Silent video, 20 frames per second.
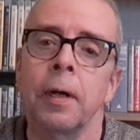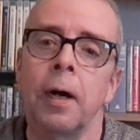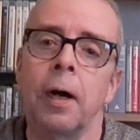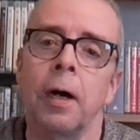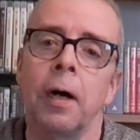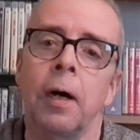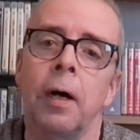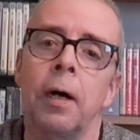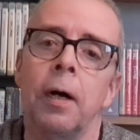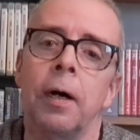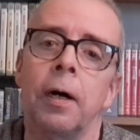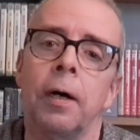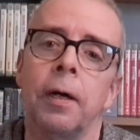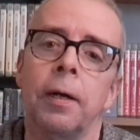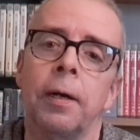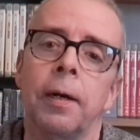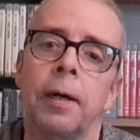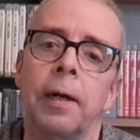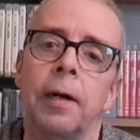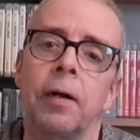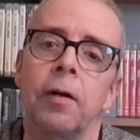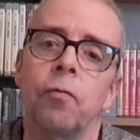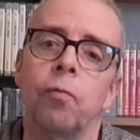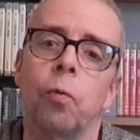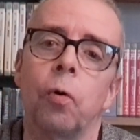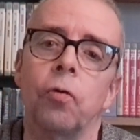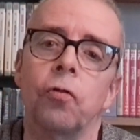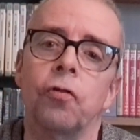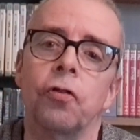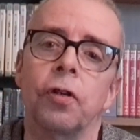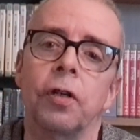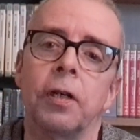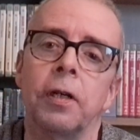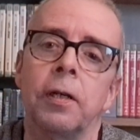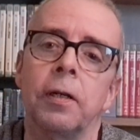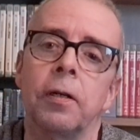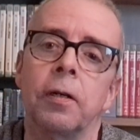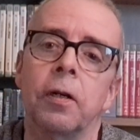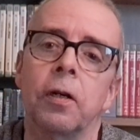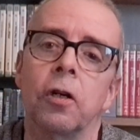and Larry'd
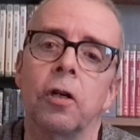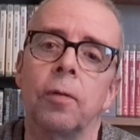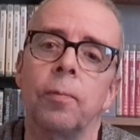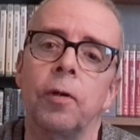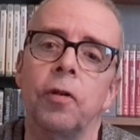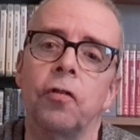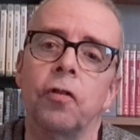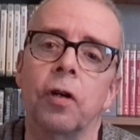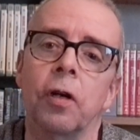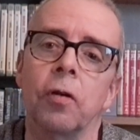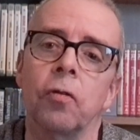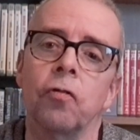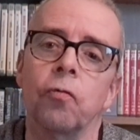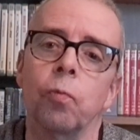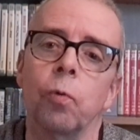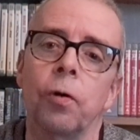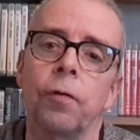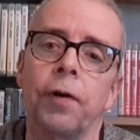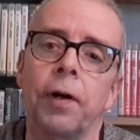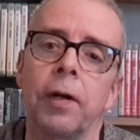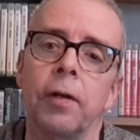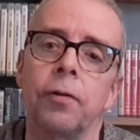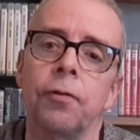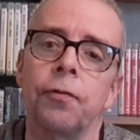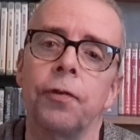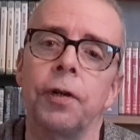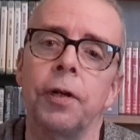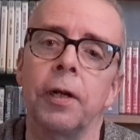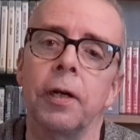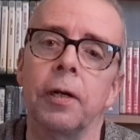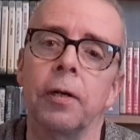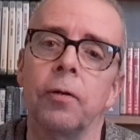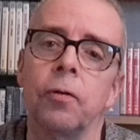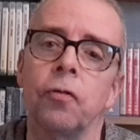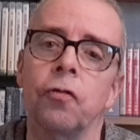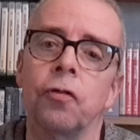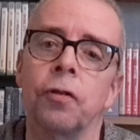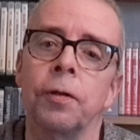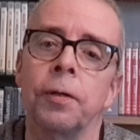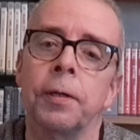watching Kermit's Ghost, one of Alan's
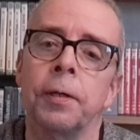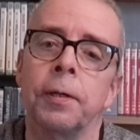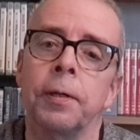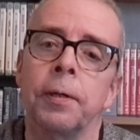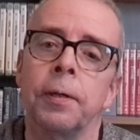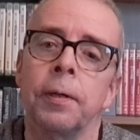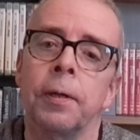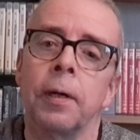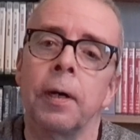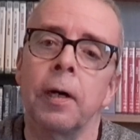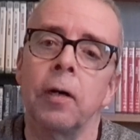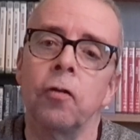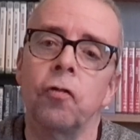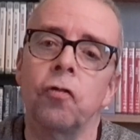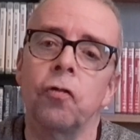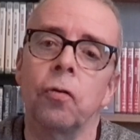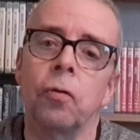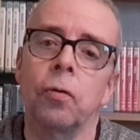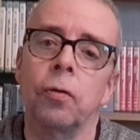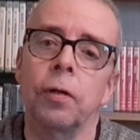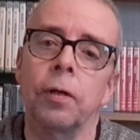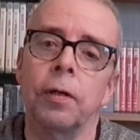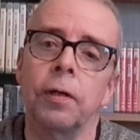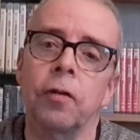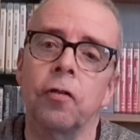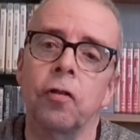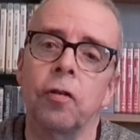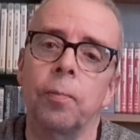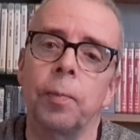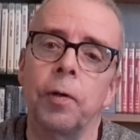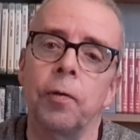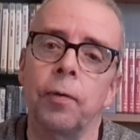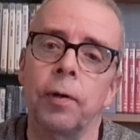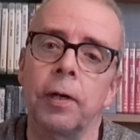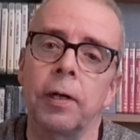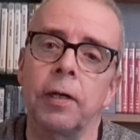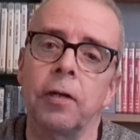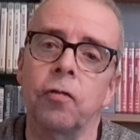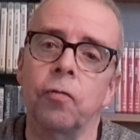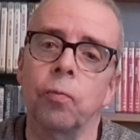videos, and saw that this had been
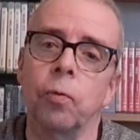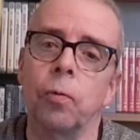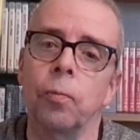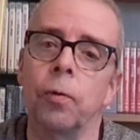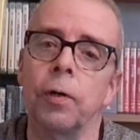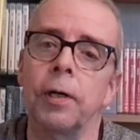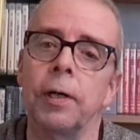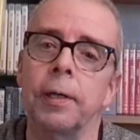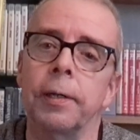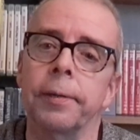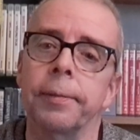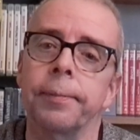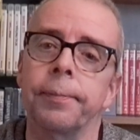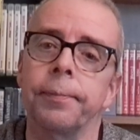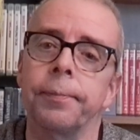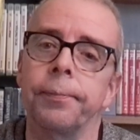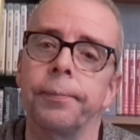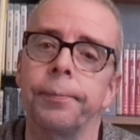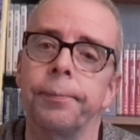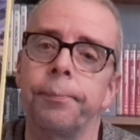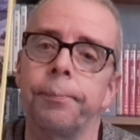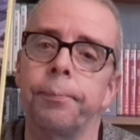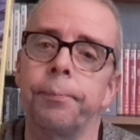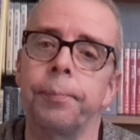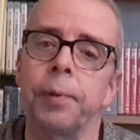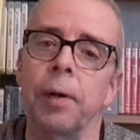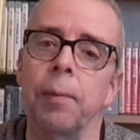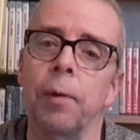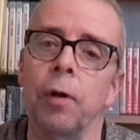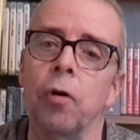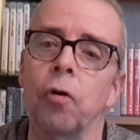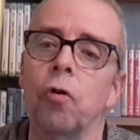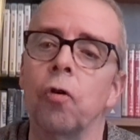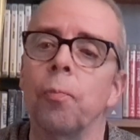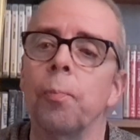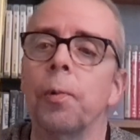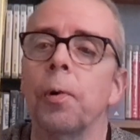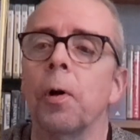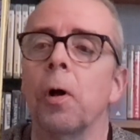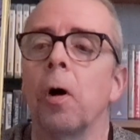released 1 week. Picked me up
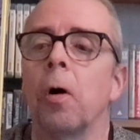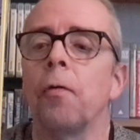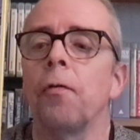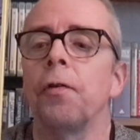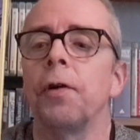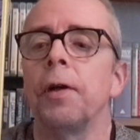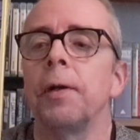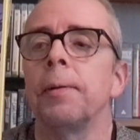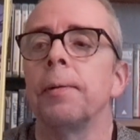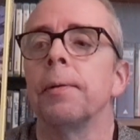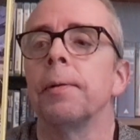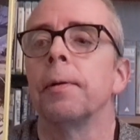a